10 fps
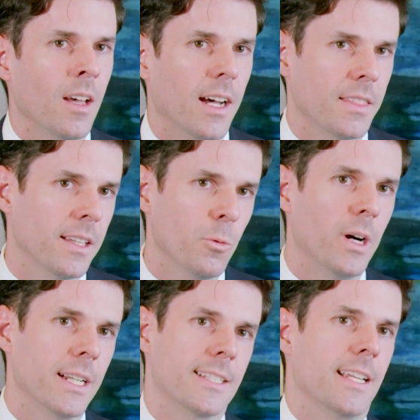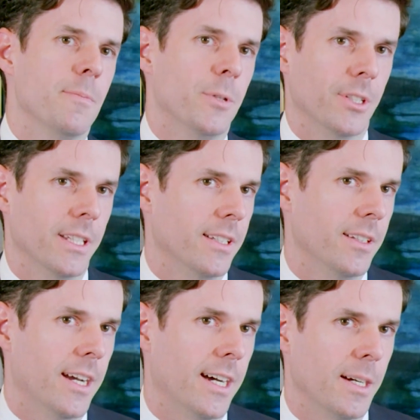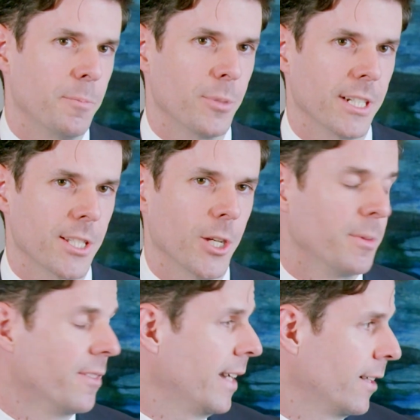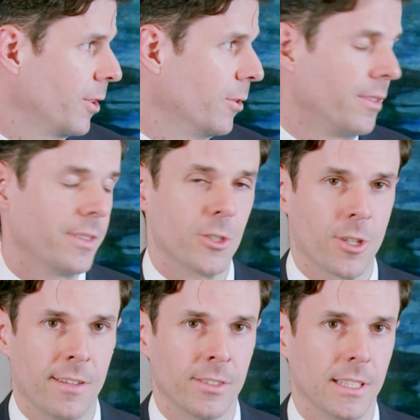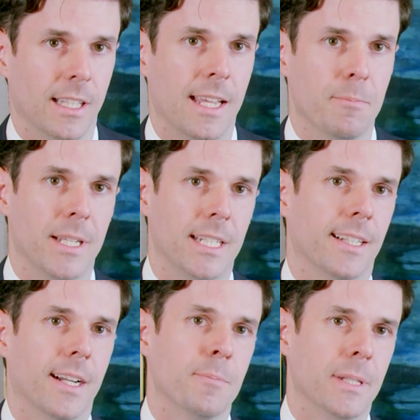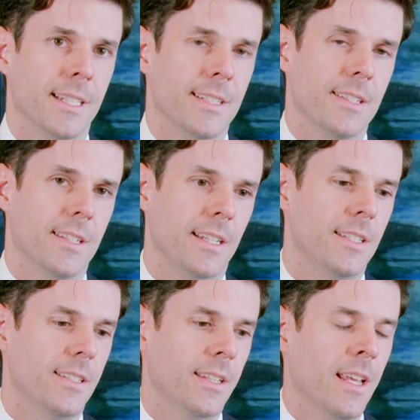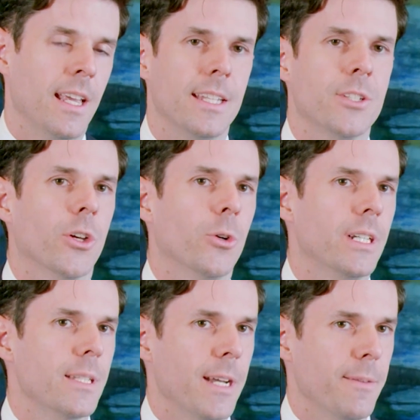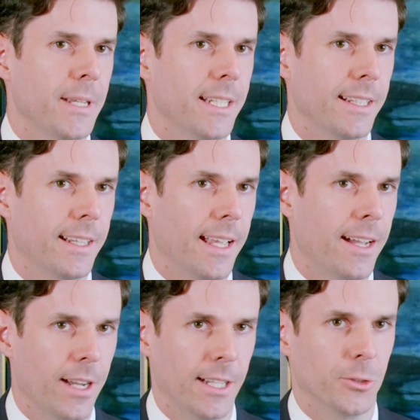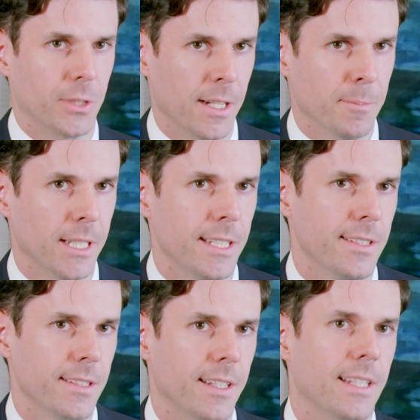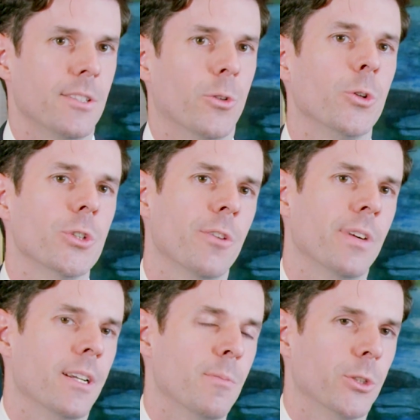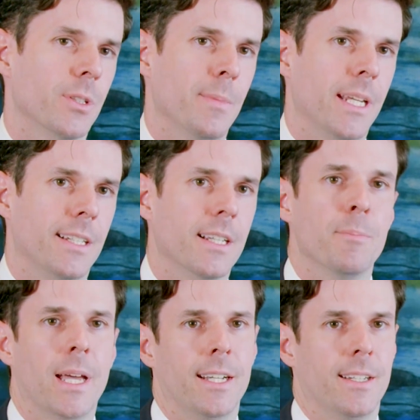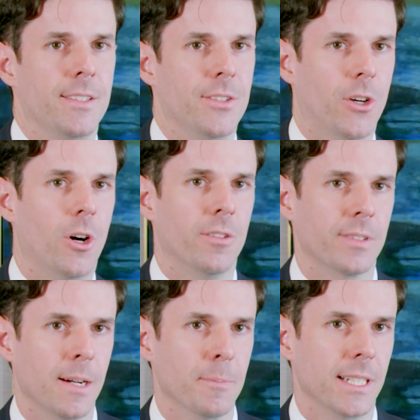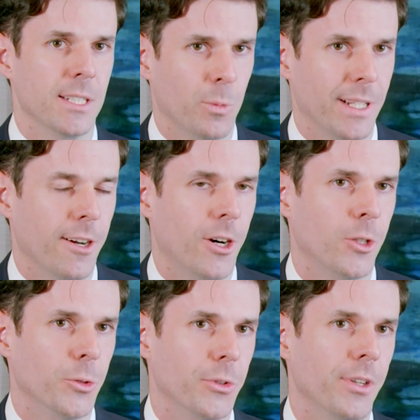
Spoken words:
I think one example that brings home the value of the travel and meeting companies is it's not always about meeting our held companies. It's also valuable to meet competitors of companies we hold.